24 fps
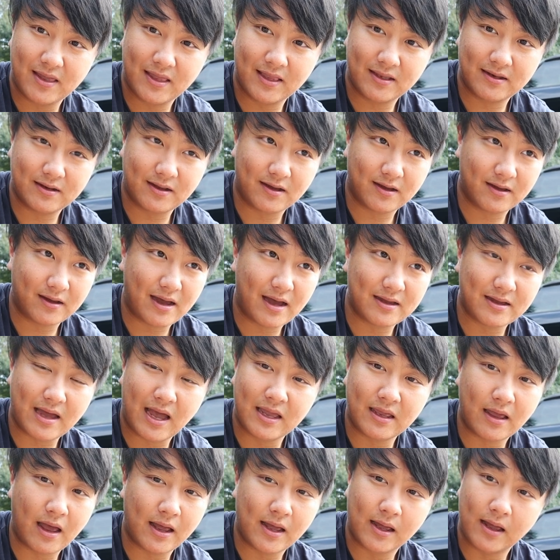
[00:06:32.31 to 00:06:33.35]
and
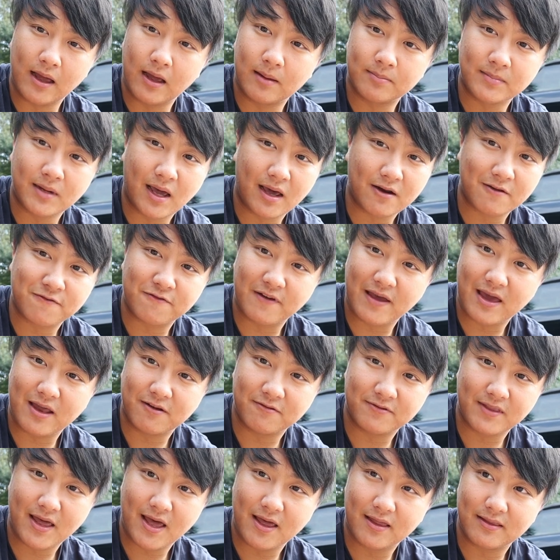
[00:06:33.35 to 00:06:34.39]
I'm not a fan
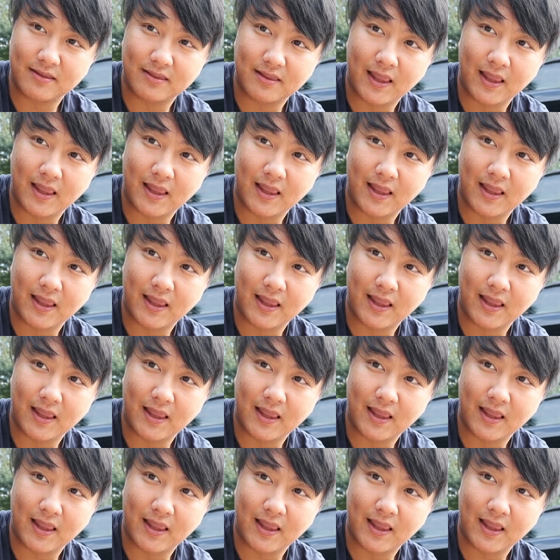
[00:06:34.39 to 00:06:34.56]
of that.